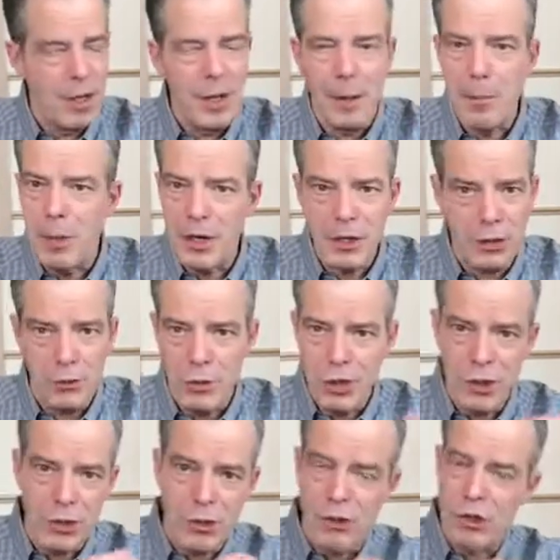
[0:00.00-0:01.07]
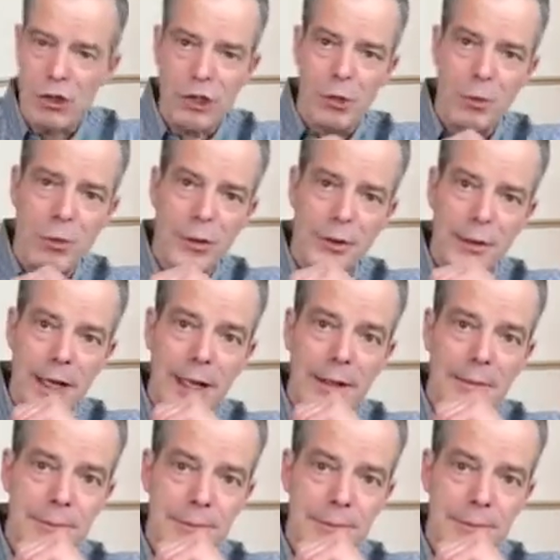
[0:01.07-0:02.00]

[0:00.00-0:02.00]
abundant research to support that.